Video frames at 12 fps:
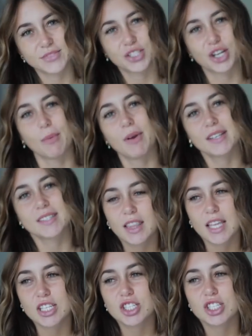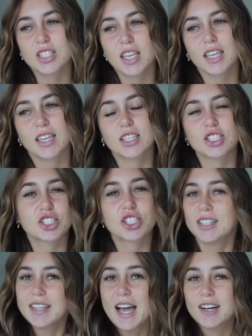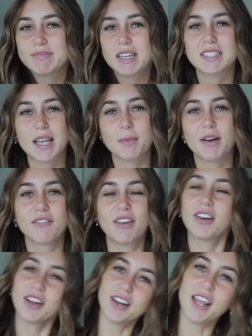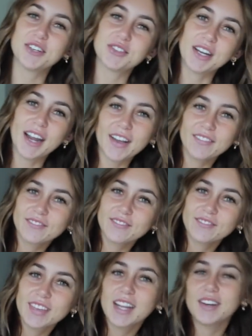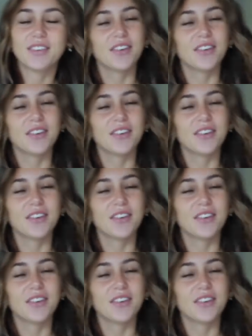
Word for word: Starbucks and let's just like chill out because I'm very on edge right now and I don't